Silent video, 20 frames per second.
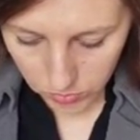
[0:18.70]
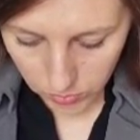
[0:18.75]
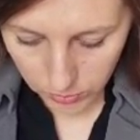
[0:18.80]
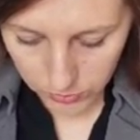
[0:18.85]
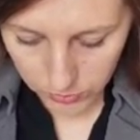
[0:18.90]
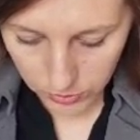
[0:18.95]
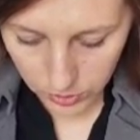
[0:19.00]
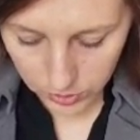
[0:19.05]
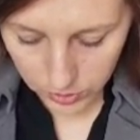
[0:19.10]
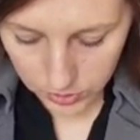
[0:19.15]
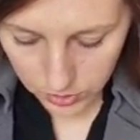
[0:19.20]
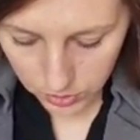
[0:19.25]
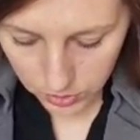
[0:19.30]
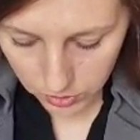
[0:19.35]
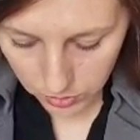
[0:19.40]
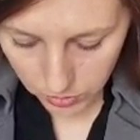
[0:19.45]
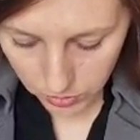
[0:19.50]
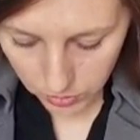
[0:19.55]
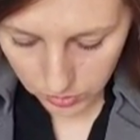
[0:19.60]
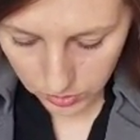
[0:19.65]
Refer
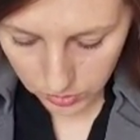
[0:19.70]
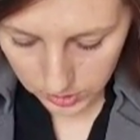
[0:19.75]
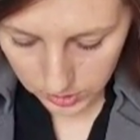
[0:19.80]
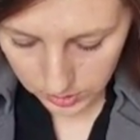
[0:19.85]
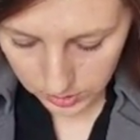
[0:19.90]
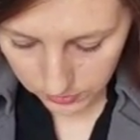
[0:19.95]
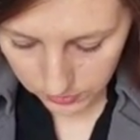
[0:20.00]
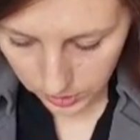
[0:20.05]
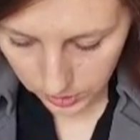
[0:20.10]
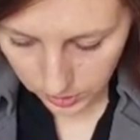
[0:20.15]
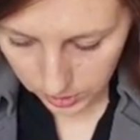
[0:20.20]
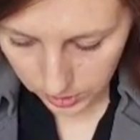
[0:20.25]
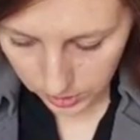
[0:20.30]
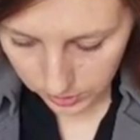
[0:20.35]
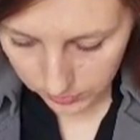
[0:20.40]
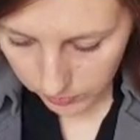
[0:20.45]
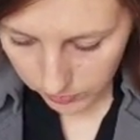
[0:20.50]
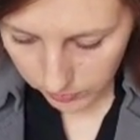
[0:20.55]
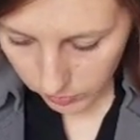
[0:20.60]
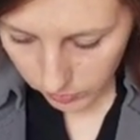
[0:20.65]
to this
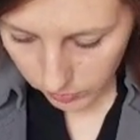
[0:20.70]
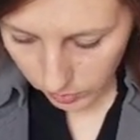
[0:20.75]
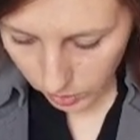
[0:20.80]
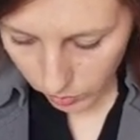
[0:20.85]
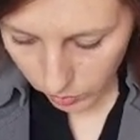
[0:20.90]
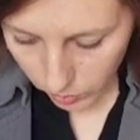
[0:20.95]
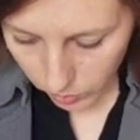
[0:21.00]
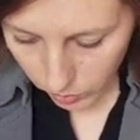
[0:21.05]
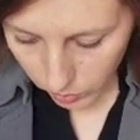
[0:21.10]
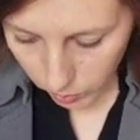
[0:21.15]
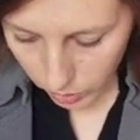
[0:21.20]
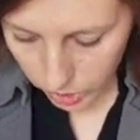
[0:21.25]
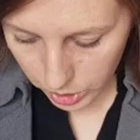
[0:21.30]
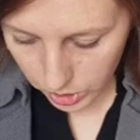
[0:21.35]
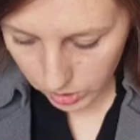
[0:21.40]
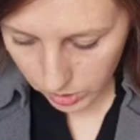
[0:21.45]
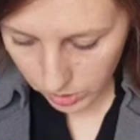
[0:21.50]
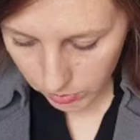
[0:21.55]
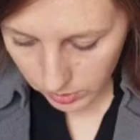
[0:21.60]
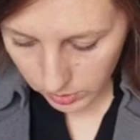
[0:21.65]
figure. Which
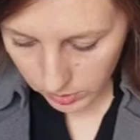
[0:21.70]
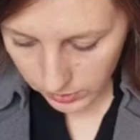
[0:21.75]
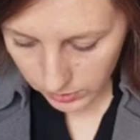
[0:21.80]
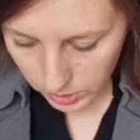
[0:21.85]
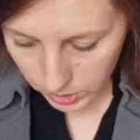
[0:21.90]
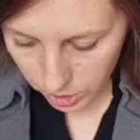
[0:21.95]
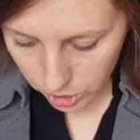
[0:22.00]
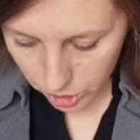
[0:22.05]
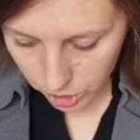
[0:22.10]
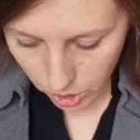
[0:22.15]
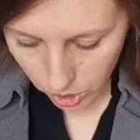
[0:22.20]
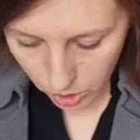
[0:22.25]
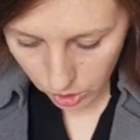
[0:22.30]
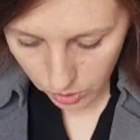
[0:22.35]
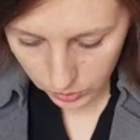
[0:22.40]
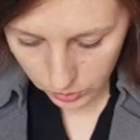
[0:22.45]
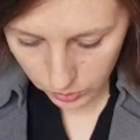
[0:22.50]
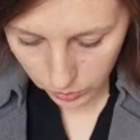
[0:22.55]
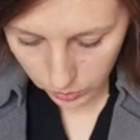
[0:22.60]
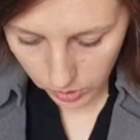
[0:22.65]
of the rivets
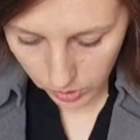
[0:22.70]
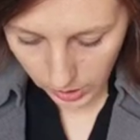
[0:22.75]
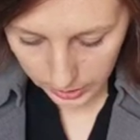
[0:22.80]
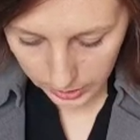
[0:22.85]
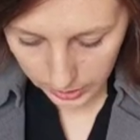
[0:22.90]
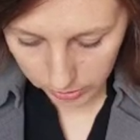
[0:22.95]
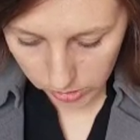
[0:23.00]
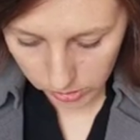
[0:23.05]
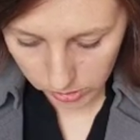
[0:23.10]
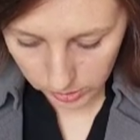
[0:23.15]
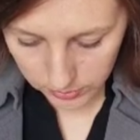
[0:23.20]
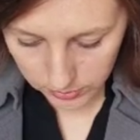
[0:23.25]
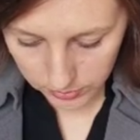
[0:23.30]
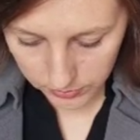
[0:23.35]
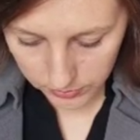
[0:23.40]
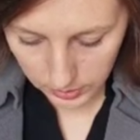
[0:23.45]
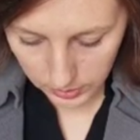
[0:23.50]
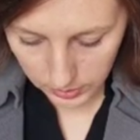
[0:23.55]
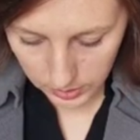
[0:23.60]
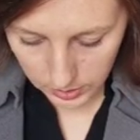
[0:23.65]
shown will accurately
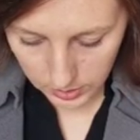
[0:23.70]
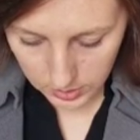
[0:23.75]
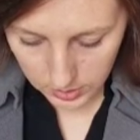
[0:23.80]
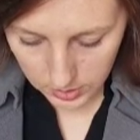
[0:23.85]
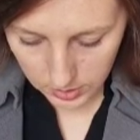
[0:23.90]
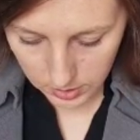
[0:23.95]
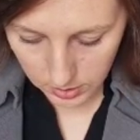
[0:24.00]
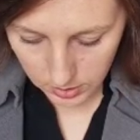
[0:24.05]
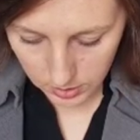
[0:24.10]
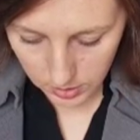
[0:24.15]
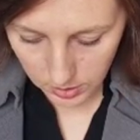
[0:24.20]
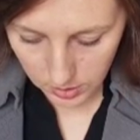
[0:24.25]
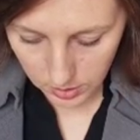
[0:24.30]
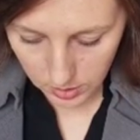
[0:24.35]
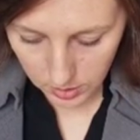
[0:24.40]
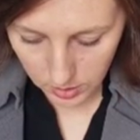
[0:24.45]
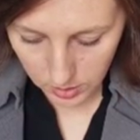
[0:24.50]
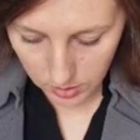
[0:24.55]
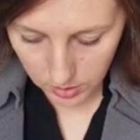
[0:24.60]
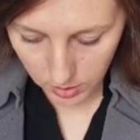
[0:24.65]
fit
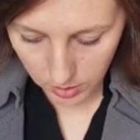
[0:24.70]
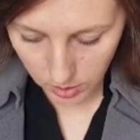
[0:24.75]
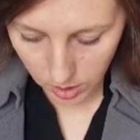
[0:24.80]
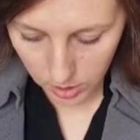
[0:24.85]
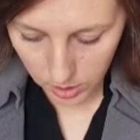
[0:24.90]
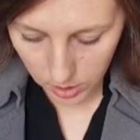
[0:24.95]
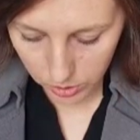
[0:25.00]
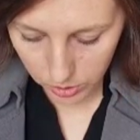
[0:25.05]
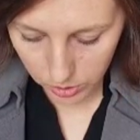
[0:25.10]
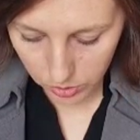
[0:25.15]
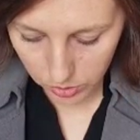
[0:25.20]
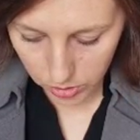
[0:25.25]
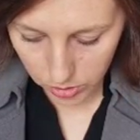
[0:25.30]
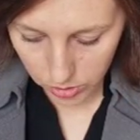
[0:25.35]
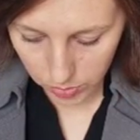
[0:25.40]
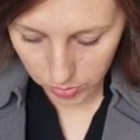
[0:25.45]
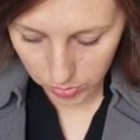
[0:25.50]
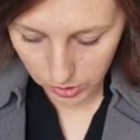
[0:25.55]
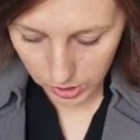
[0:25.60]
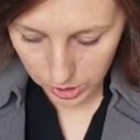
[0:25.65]
the conical
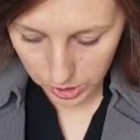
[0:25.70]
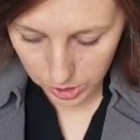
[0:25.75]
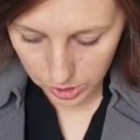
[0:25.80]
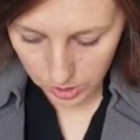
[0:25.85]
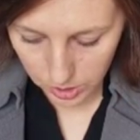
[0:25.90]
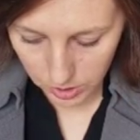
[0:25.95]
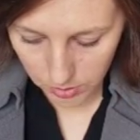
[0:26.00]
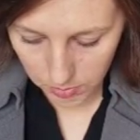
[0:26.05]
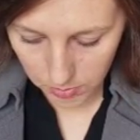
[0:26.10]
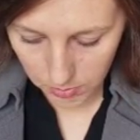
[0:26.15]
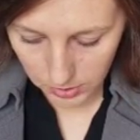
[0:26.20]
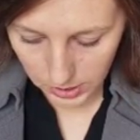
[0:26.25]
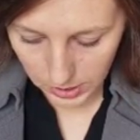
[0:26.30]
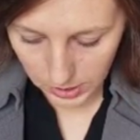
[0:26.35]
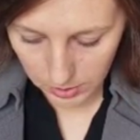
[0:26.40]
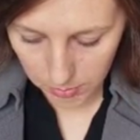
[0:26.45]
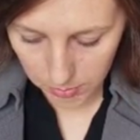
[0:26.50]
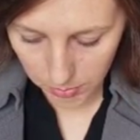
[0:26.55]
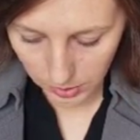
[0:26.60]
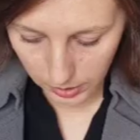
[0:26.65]
depression
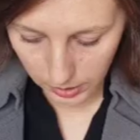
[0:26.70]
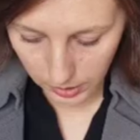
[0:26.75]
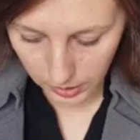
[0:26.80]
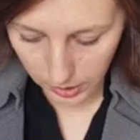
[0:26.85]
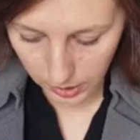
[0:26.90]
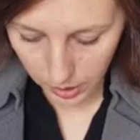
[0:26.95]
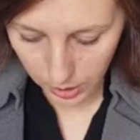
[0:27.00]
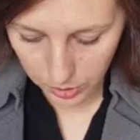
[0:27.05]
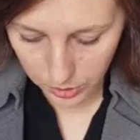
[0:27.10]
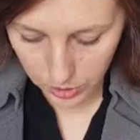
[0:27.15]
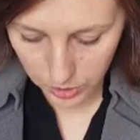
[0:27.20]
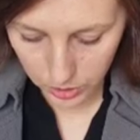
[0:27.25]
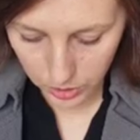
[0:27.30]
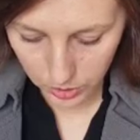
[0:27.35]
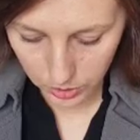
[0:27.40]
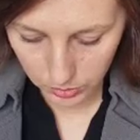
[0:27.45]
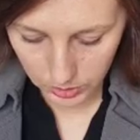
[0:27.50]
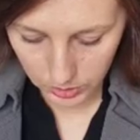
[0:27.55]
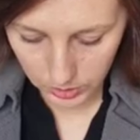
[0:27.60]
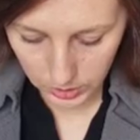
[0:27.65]
made by a
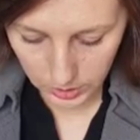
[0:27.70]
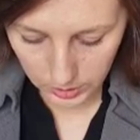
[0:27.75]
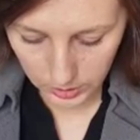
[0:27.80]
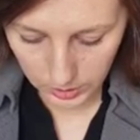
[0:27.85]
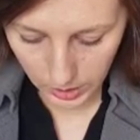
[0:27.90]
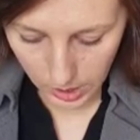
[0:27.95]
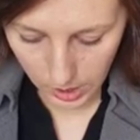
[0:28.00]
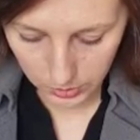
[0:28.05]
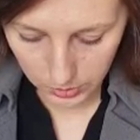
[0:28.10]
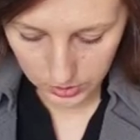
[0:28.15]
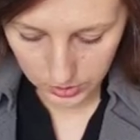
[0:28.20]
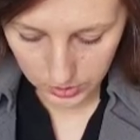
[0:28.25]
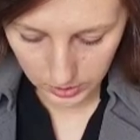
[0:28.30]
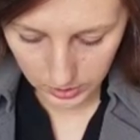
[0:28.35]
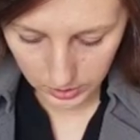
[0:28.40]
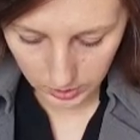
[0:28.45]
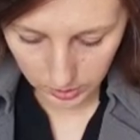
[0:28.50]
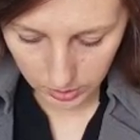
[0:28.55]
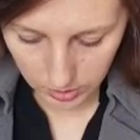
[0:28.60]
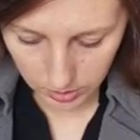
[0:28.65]
100-degree
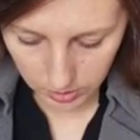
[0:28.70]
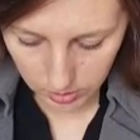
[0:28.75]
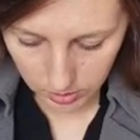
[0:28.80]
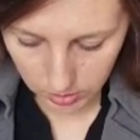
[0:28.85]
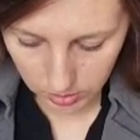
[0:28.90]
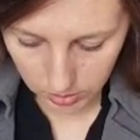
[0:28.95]
countersink?